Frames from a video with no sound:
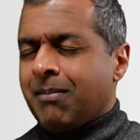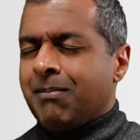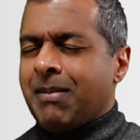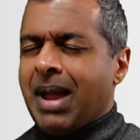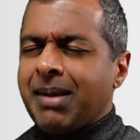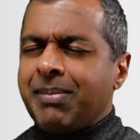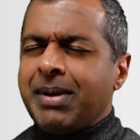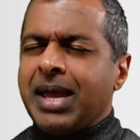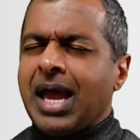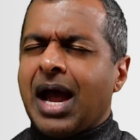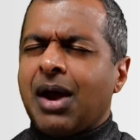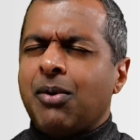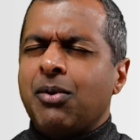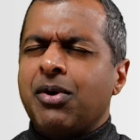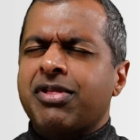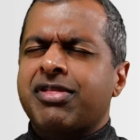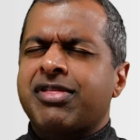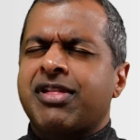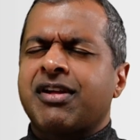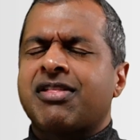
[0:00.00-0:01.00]
Maybe I
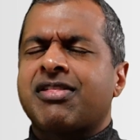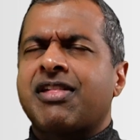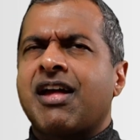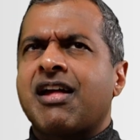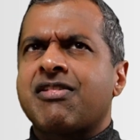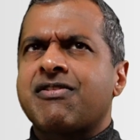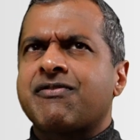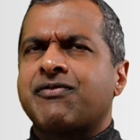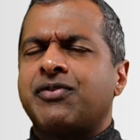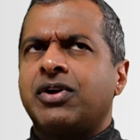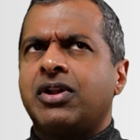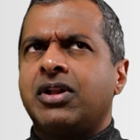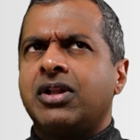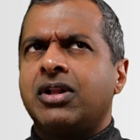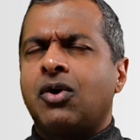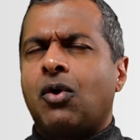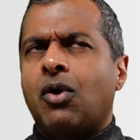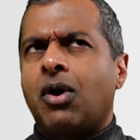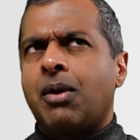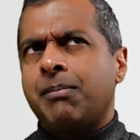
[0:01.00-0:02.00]
was
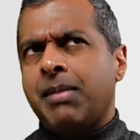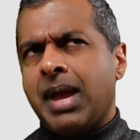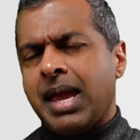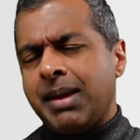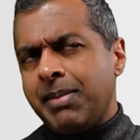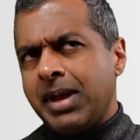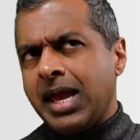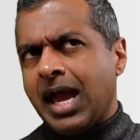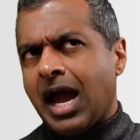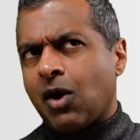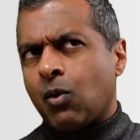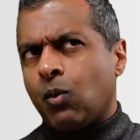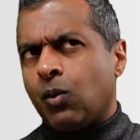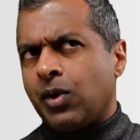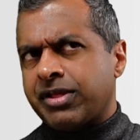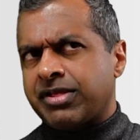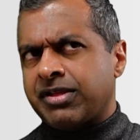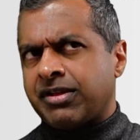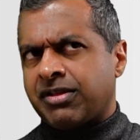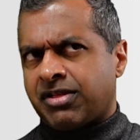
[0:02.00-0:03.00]
successful or maybe I
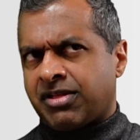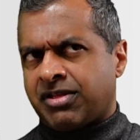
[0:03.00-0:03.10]
wasn't